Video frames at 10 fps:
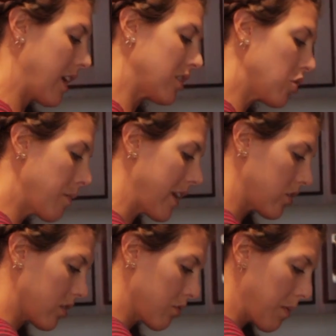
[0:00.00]
Not too much,
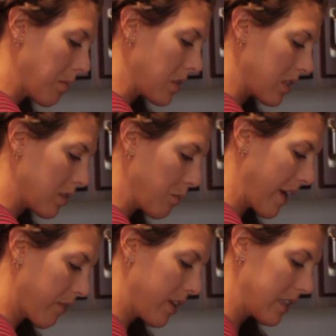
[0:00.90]
because remember, this is
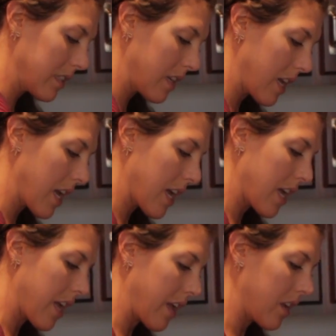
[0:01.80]
breakfast
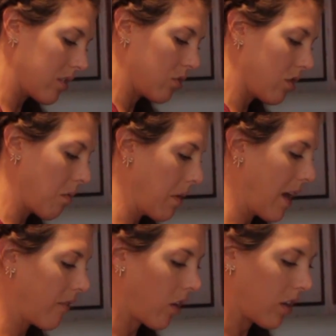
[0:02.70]
and you don't want to
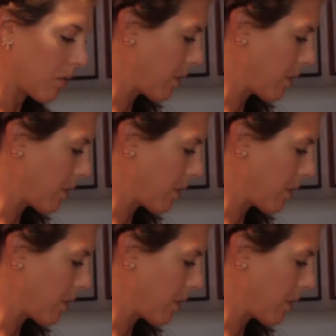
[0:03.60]
have garlic